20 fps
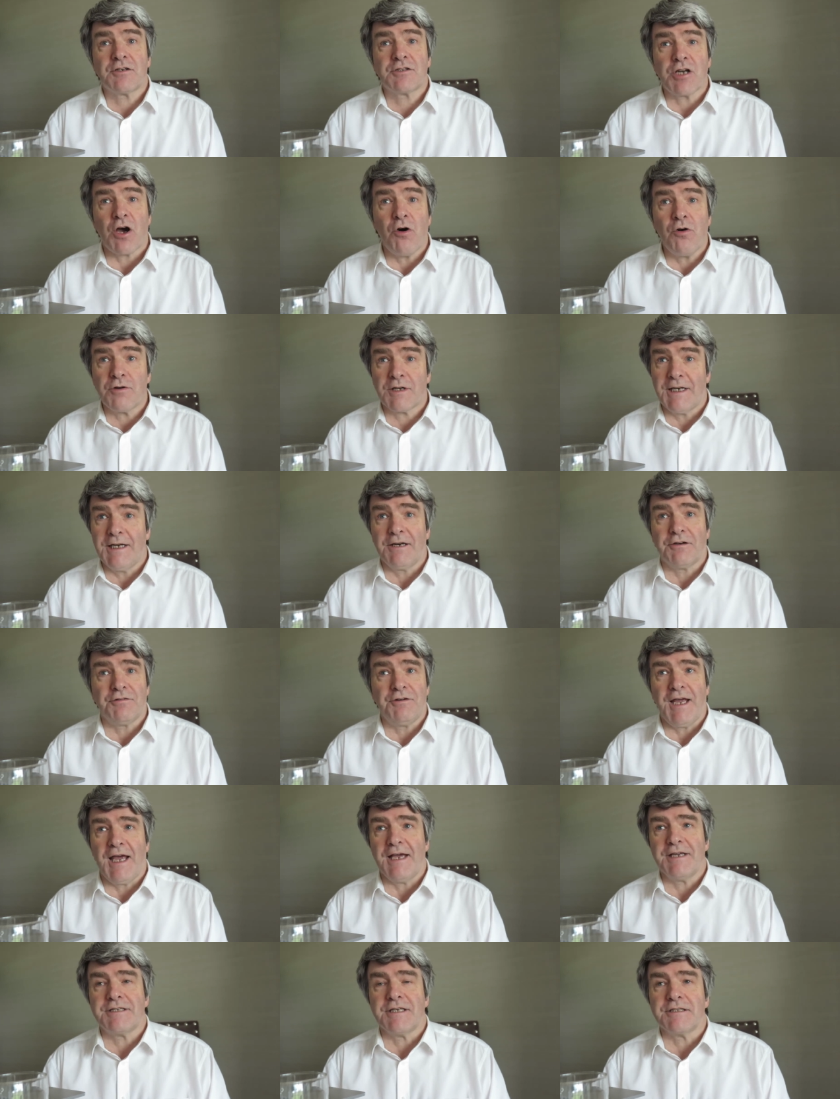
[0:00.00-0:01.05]
totally
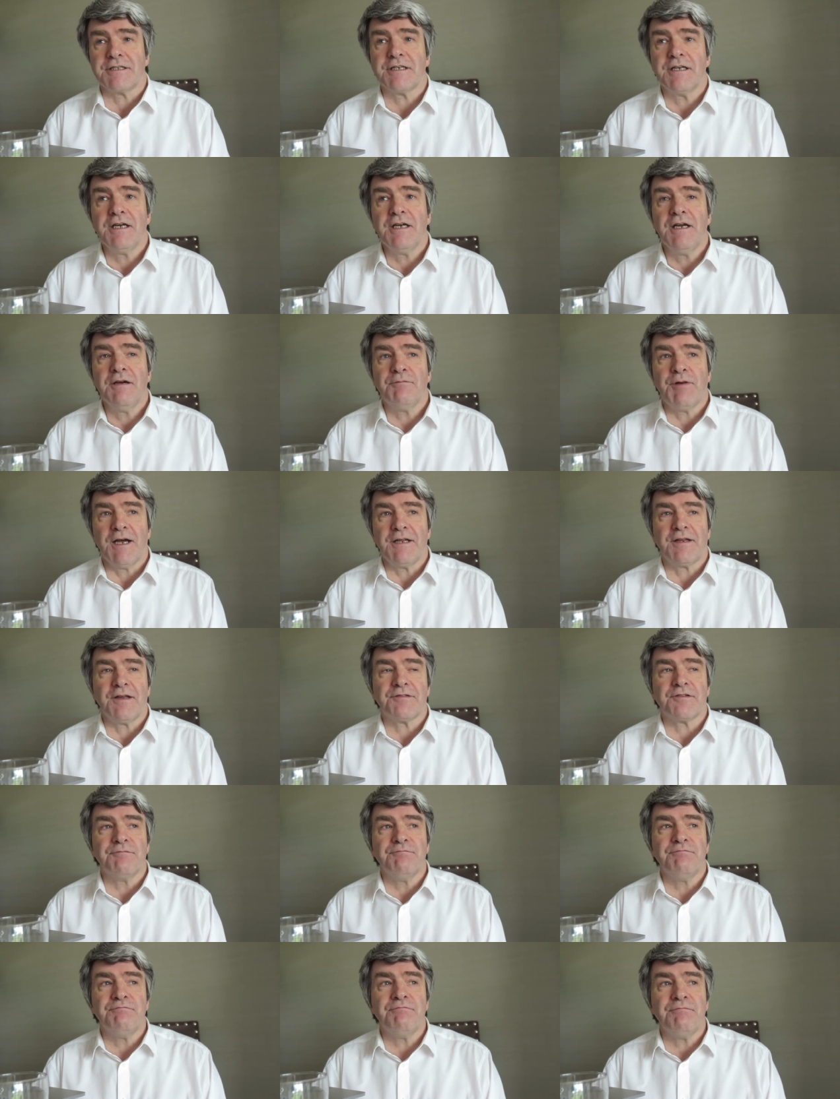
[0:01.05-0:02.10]
created by
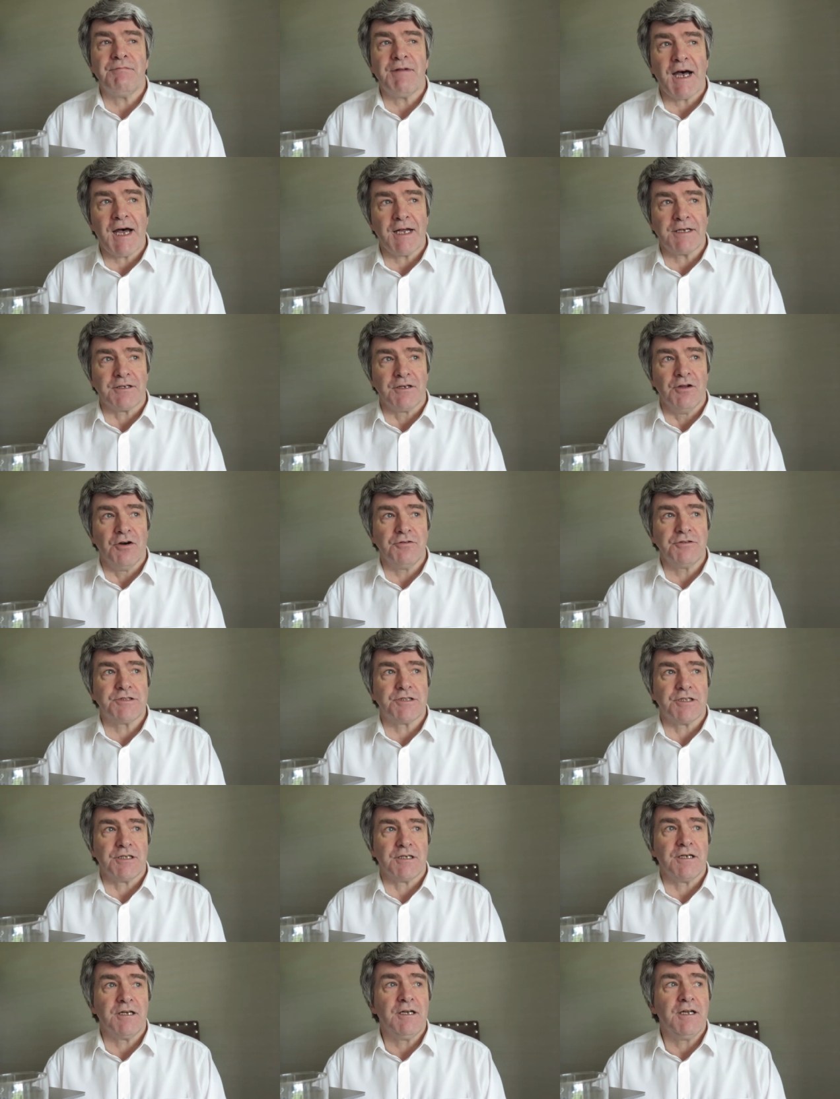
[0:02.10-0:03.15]
this mad
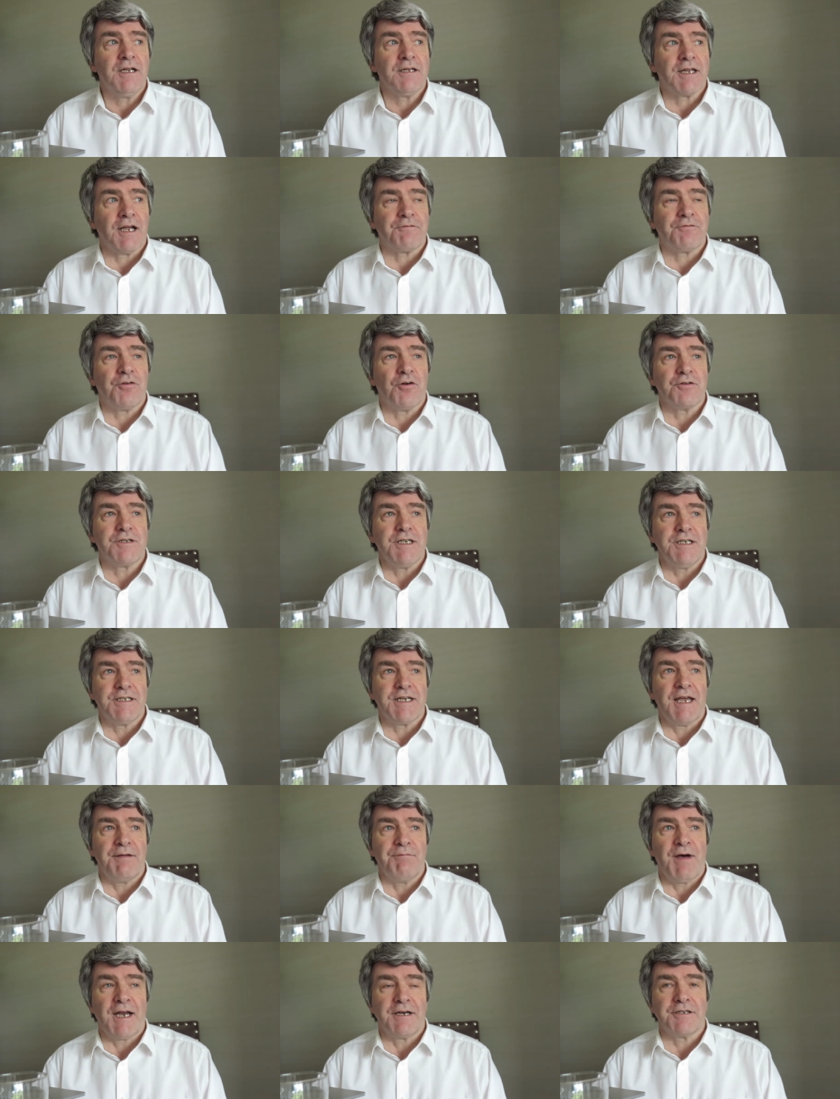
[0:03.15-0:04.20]
notion that 14
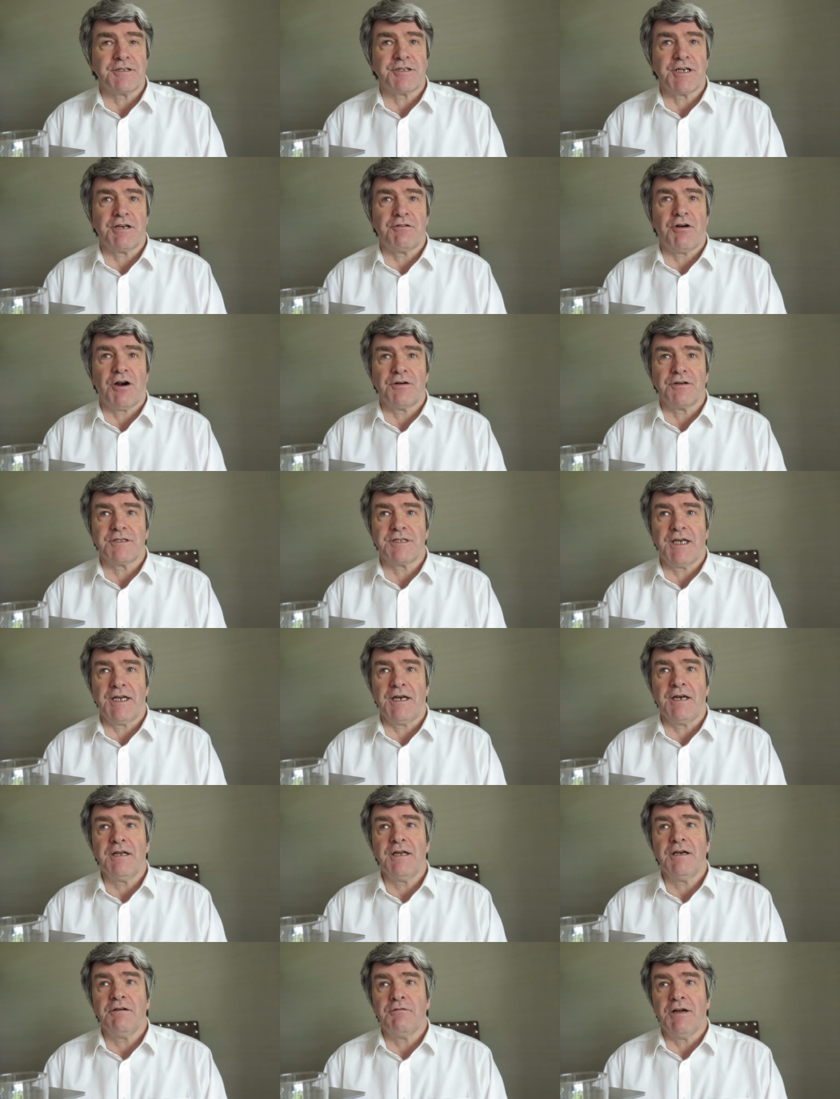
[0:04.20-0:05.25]
day mandatory
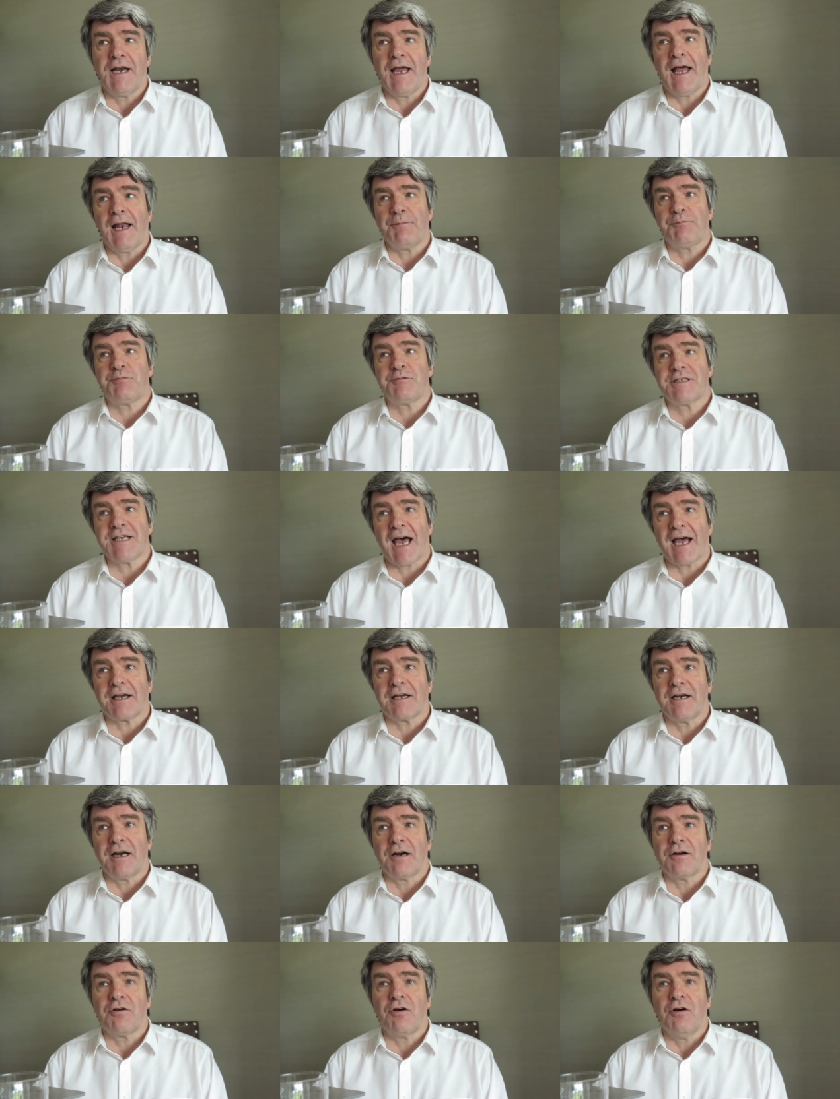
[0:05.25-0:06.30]
quarantine will help
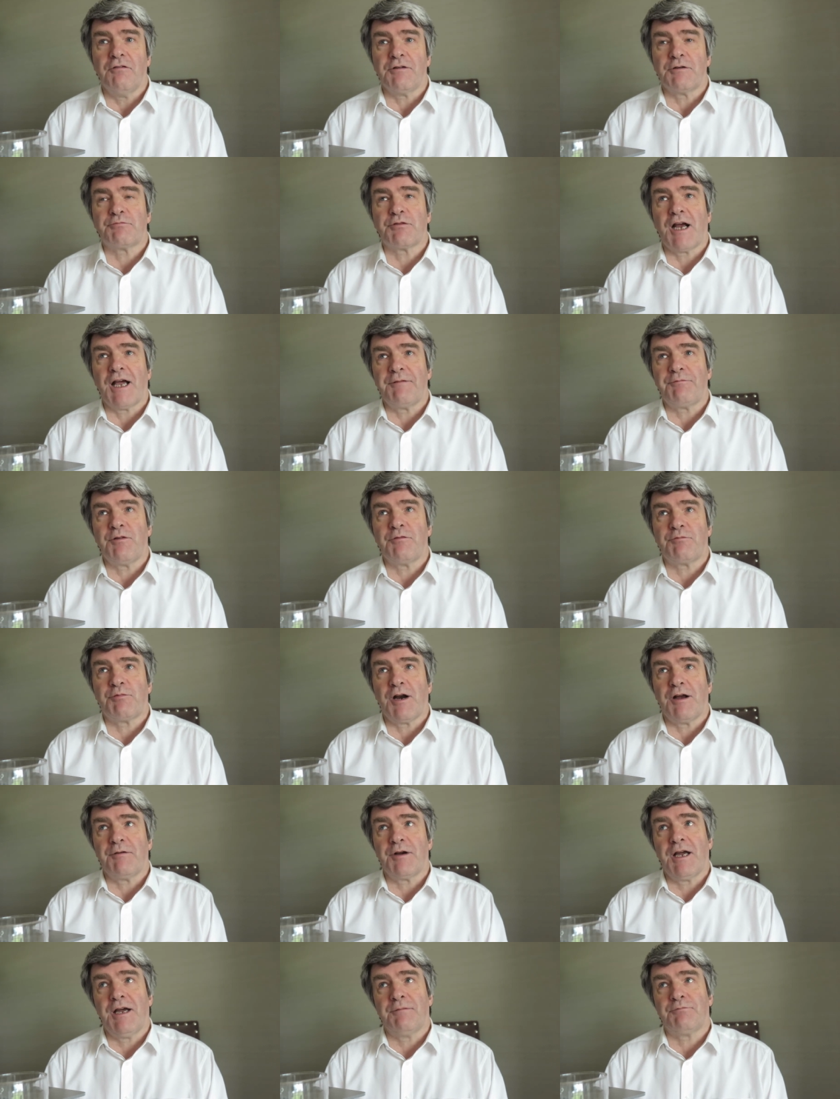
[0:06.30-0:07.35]
tackle our COVID pri-
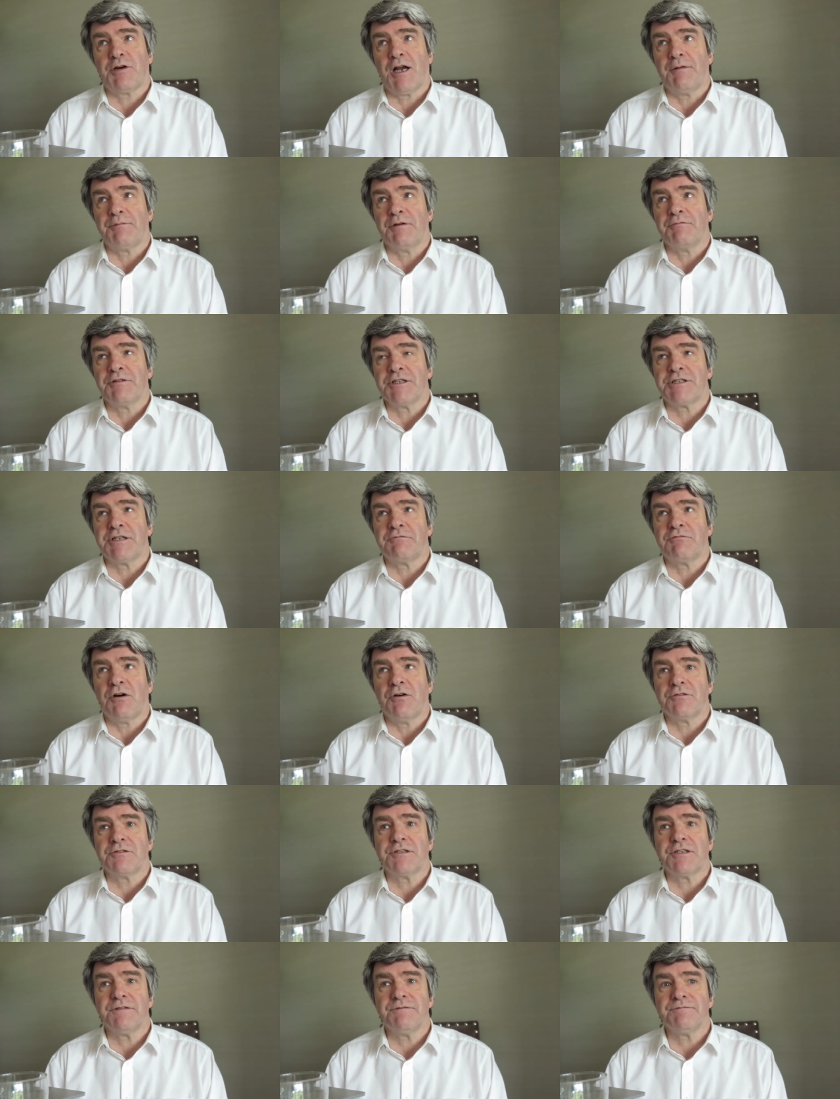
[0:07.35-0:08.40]
pro- uh, problem, which it
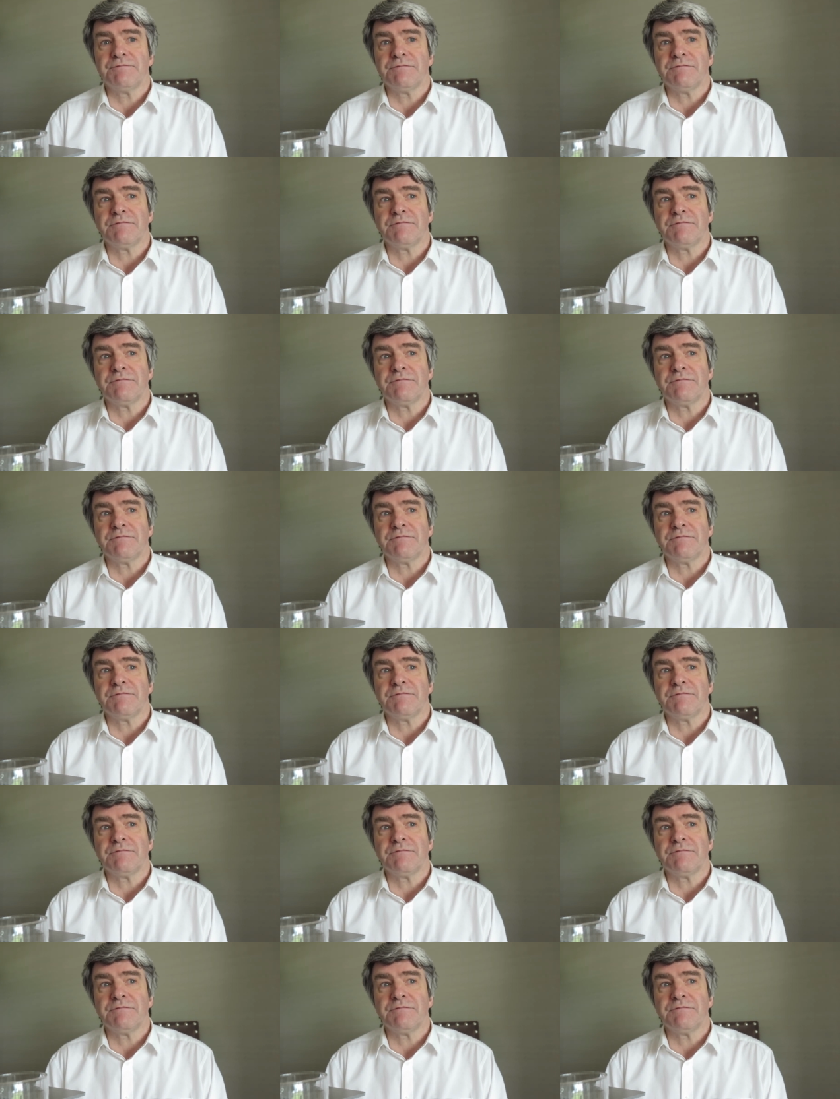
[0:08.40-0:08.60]
won't.